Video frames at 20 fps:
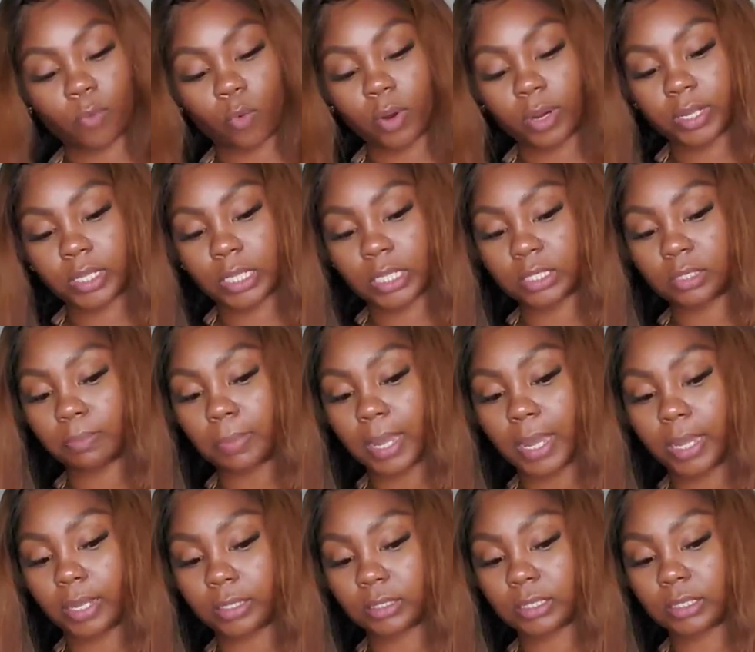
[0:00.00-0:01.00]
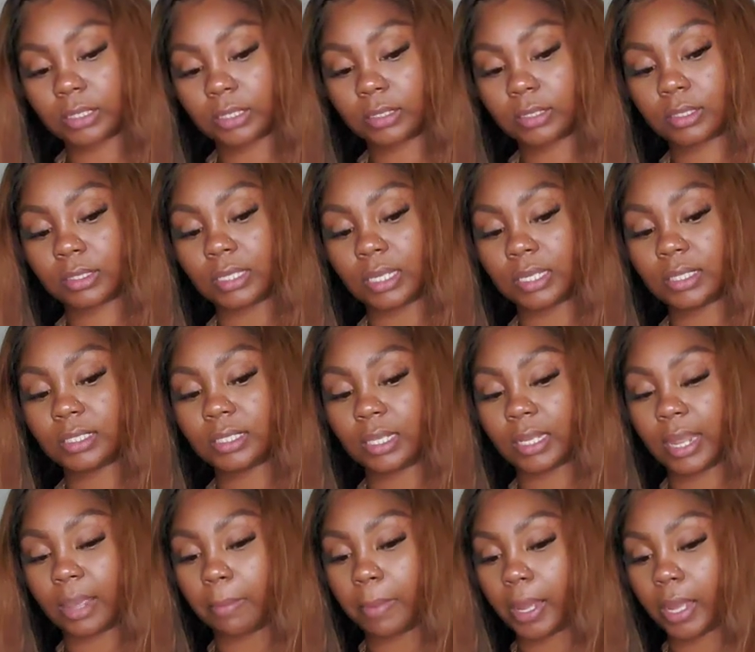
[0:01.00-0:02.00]
four in this box, six in
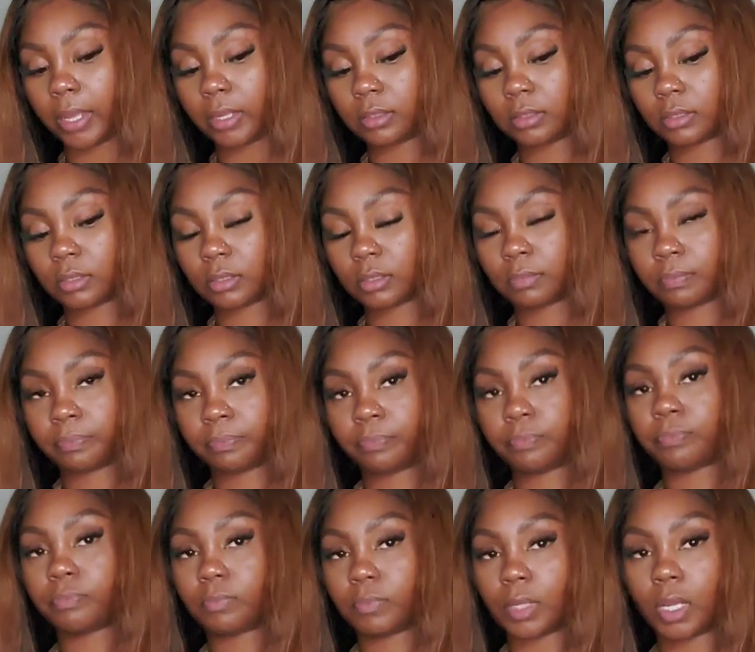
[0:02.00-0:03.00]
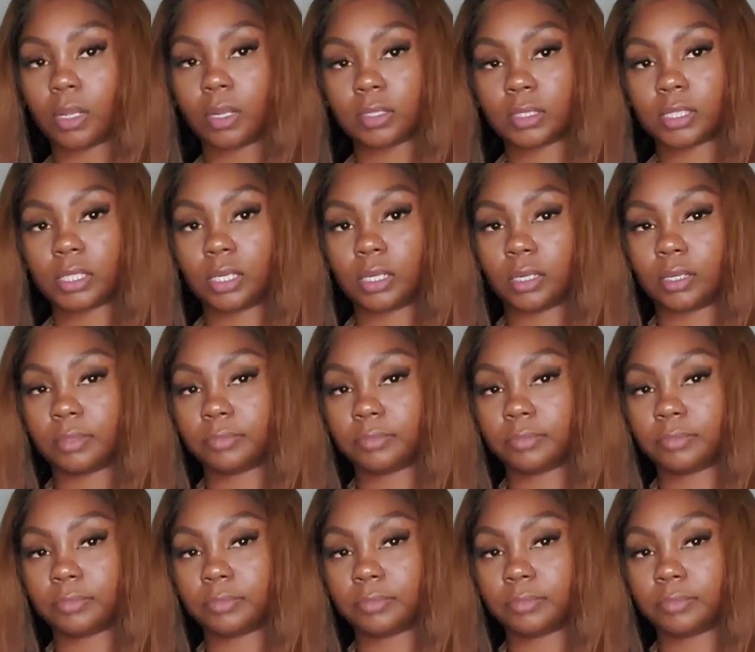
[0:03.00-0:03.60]
that box. No, it's ten.